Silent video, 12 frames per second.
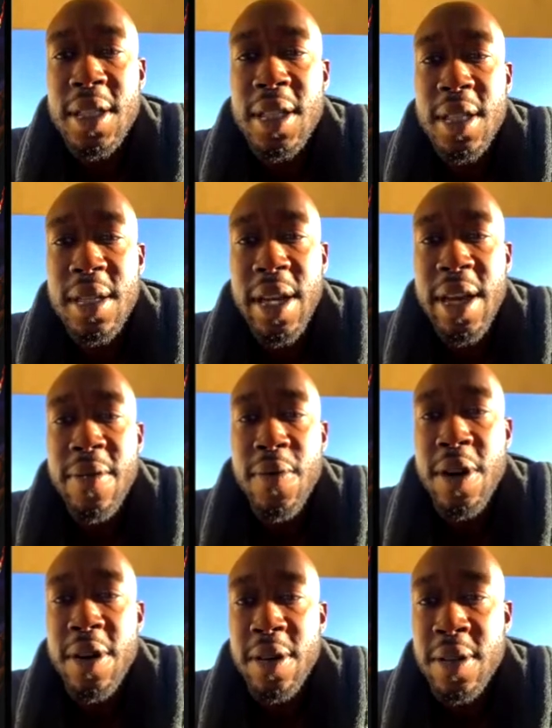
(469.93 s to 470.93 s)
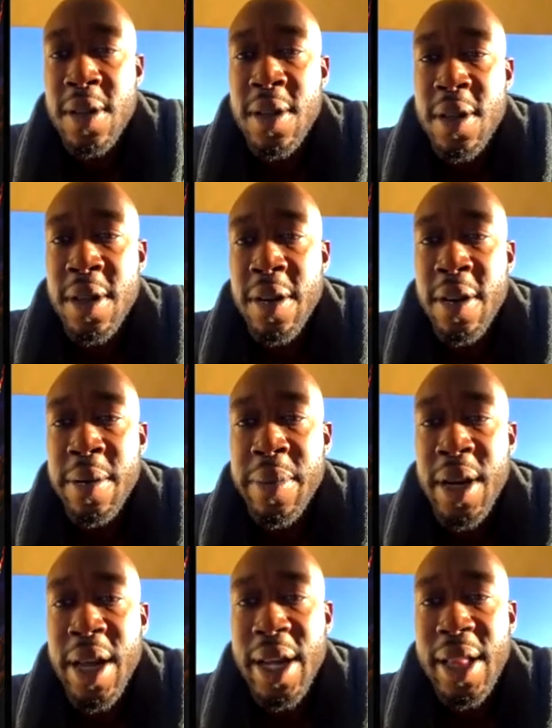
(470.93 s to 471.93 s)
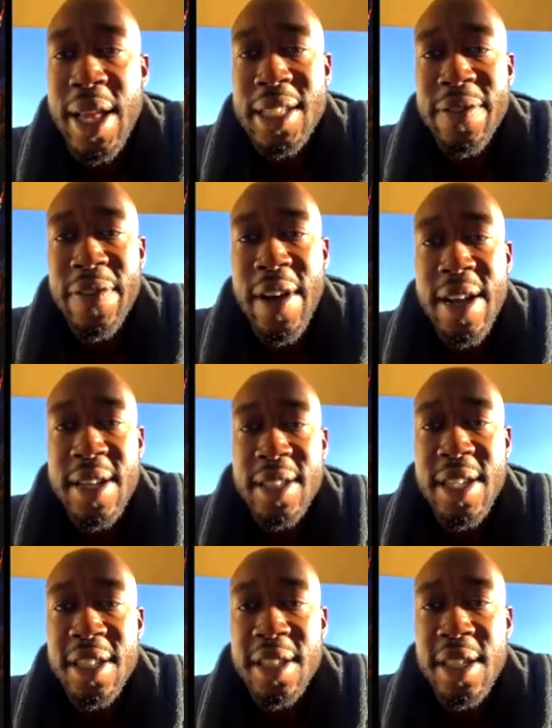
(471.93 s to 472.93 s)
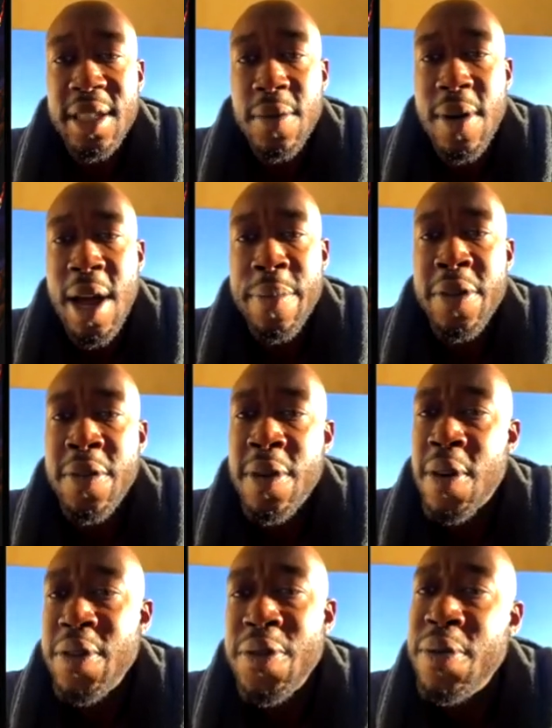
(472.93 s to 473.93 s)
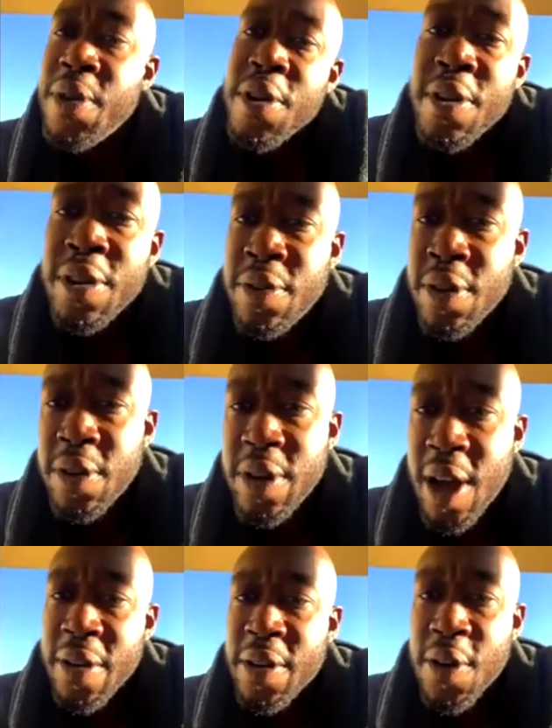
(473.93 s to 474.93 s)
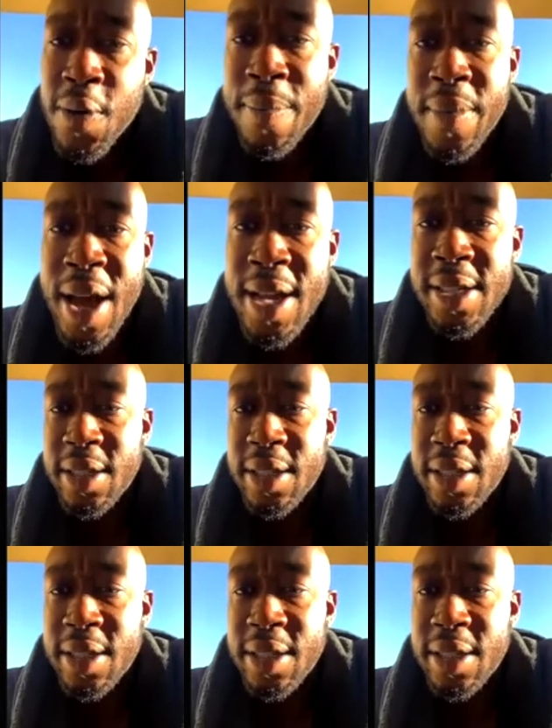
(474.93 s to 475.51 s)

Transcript: the N-word. You know what I mean? They classify us as just a rapper. You know, y'all know I'm not just a